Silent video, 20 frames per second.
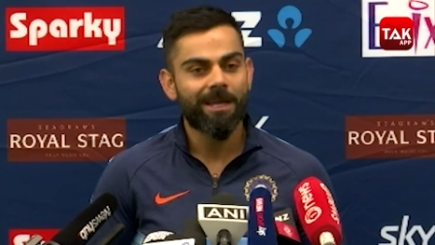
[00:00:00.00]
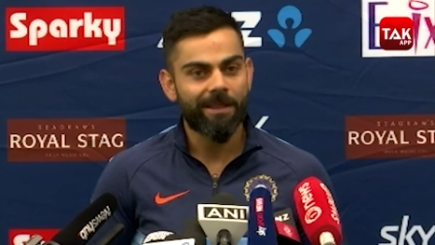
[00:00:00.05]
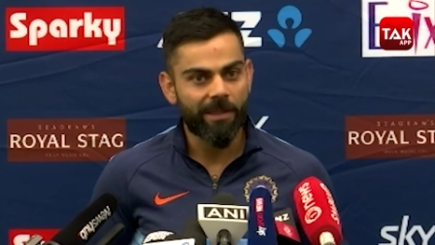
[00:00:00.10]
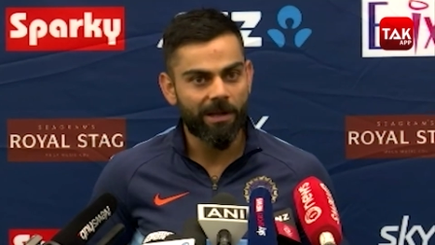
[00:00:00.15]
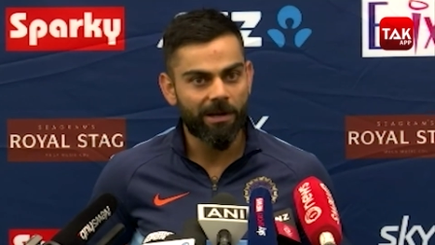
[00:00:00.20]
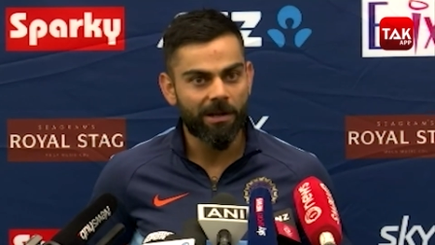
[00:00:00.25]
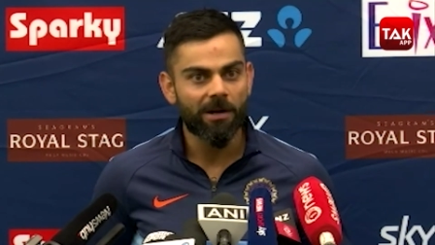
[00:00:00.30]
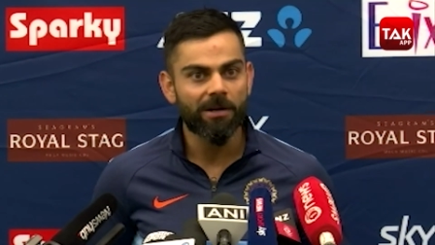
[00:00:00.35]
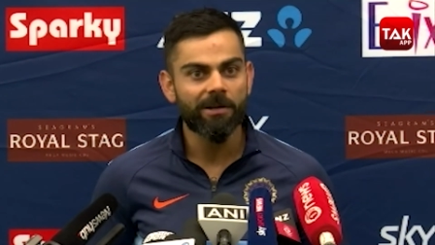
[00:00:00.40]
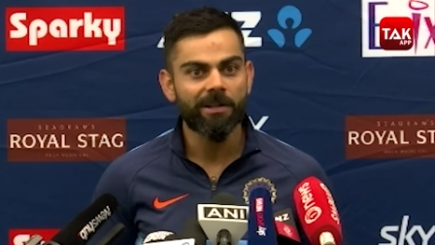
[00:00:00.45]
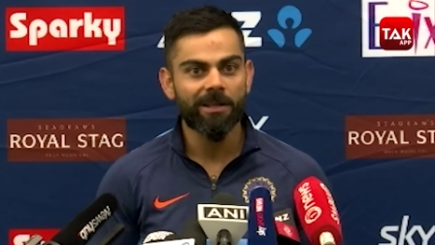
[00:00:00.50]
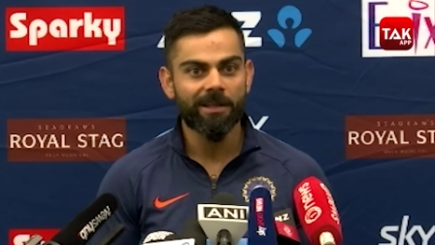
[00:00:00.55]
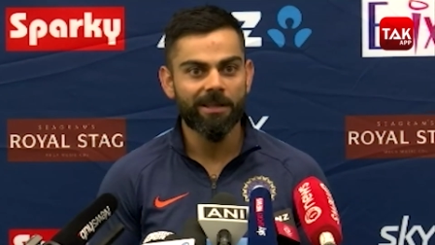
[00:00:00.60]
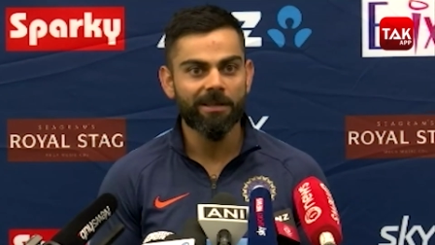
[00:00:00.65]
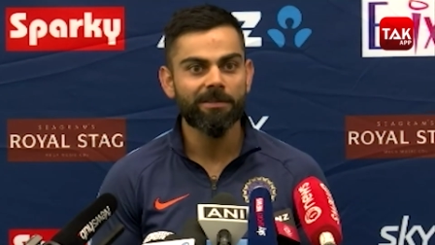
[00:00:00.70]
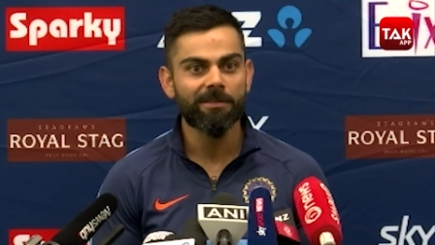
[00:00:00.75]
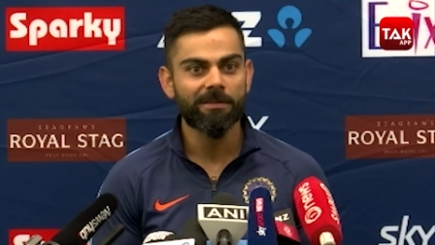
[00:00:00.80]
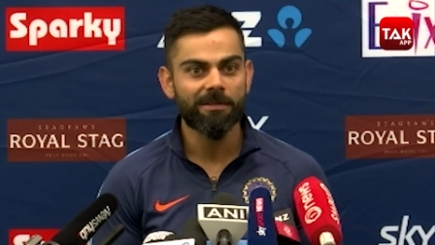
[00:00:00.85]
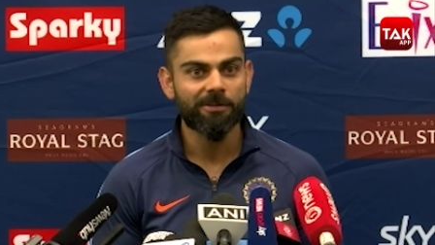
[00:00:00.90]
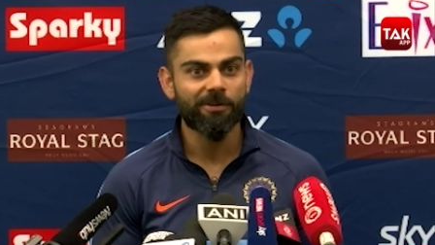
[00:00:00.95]
that are
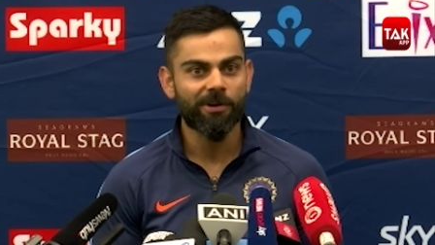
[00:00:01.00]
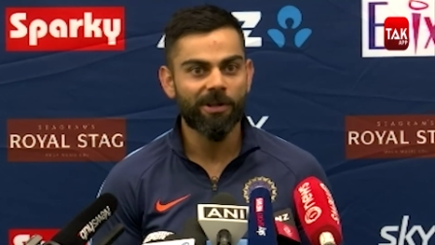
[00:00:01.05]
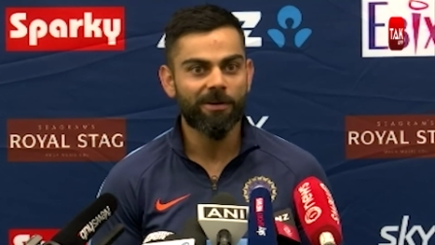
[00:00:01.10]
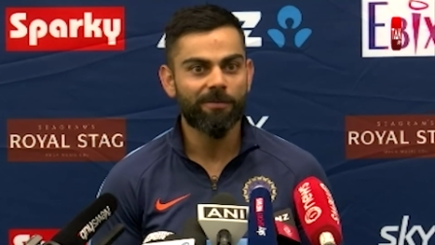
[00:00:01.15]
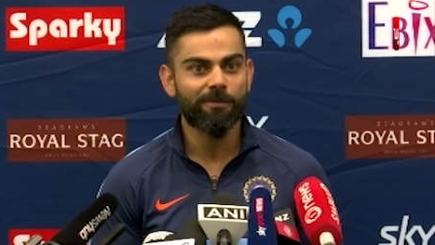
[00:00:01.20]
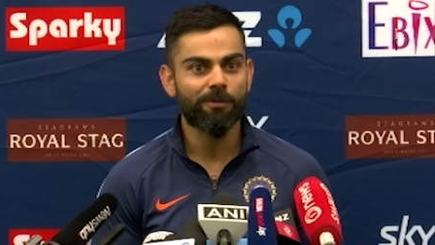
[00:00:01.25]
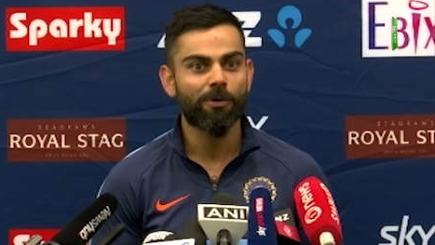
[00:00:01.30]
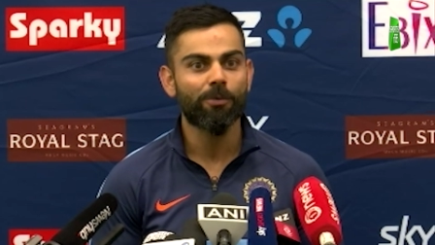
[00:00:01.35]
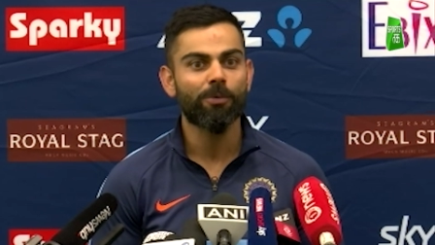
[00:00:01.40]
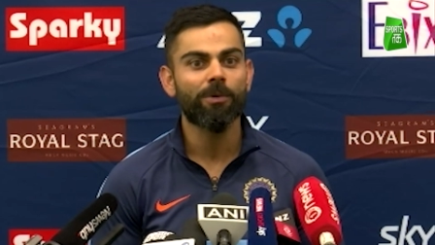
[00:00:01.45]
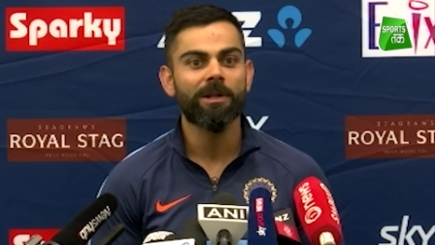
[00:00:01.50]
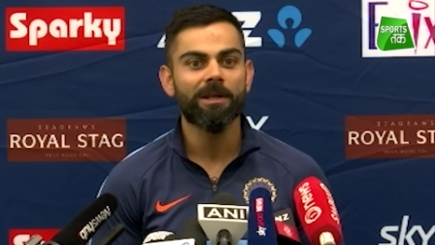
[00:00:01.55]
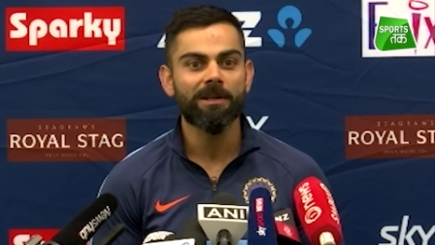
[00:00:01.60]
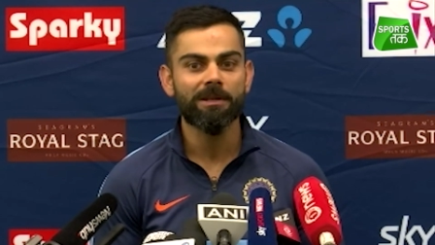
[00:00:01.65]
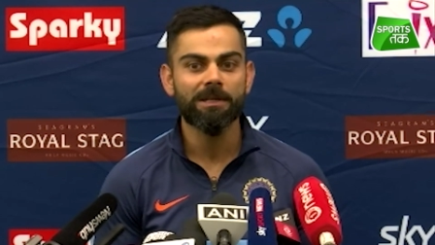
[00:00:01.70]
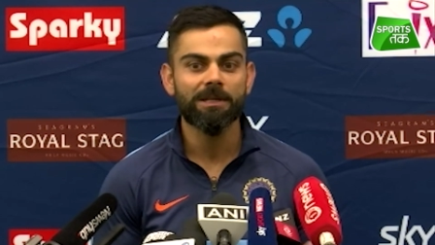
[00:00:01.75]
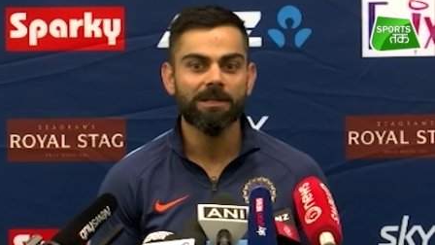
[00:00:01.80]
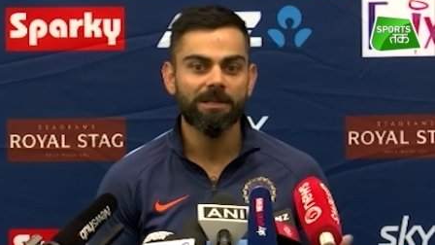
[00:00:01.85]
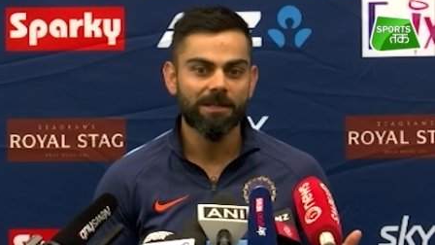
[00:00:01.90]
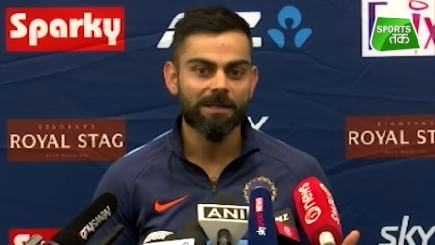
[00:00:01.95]
taking cricket forward,
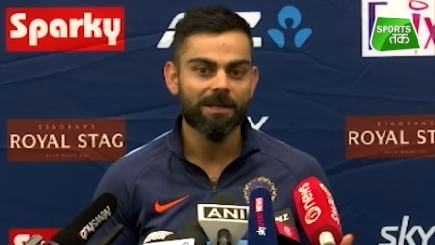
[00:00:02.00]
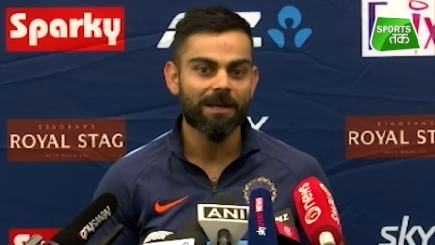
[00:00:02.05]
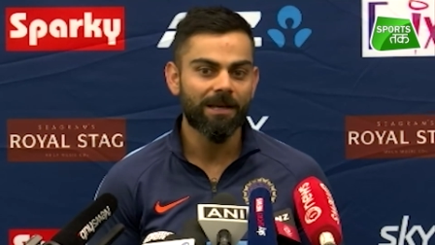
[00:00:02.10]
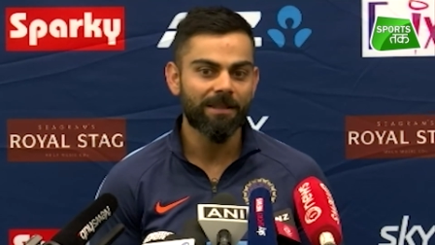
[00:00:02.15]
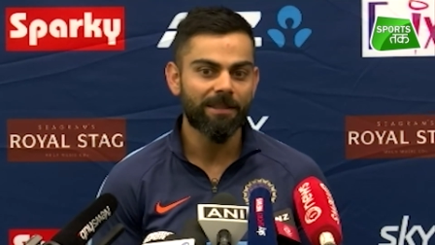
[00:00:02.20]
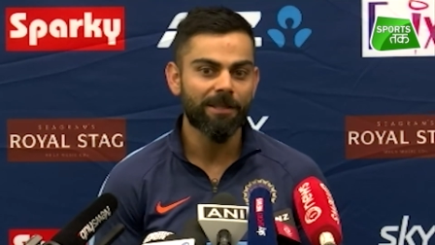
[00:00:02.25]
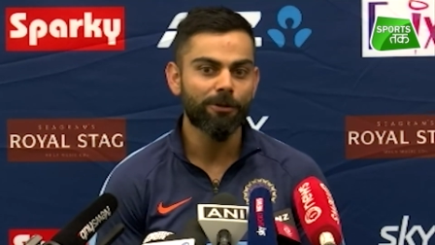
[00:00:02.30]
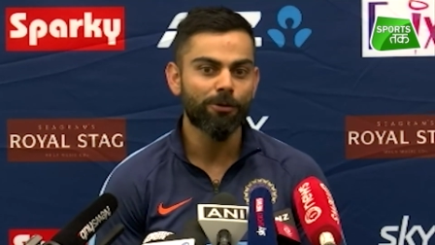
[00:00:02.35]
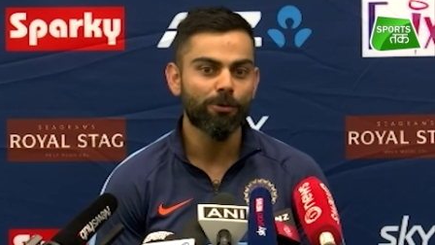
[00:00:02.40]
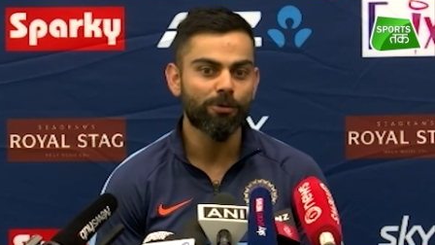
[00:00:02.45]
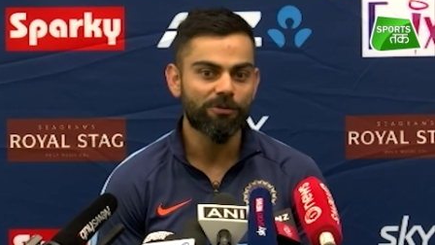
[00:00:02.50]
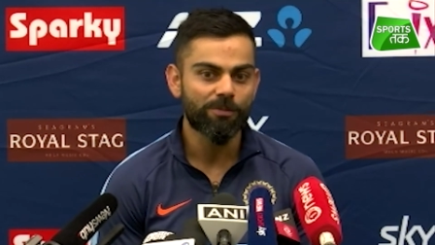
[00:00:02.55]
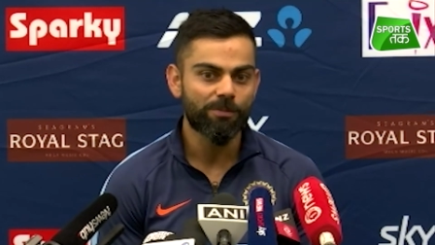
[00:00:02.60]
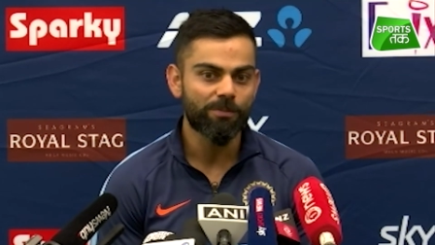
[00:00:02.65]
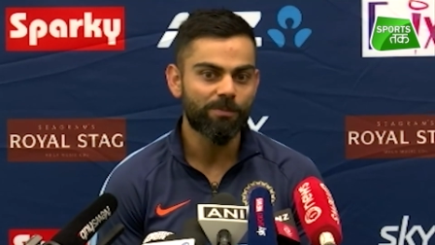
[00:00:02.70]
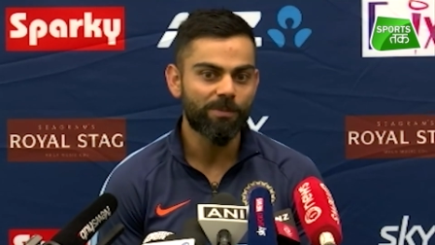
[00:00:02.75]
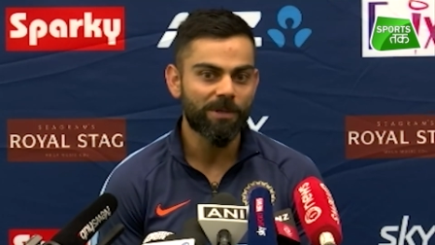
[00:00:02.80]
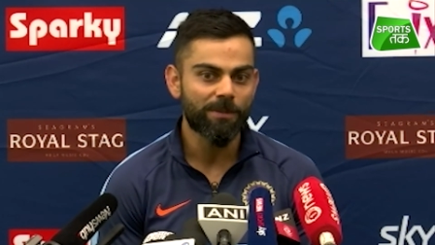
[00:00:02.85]
and I think those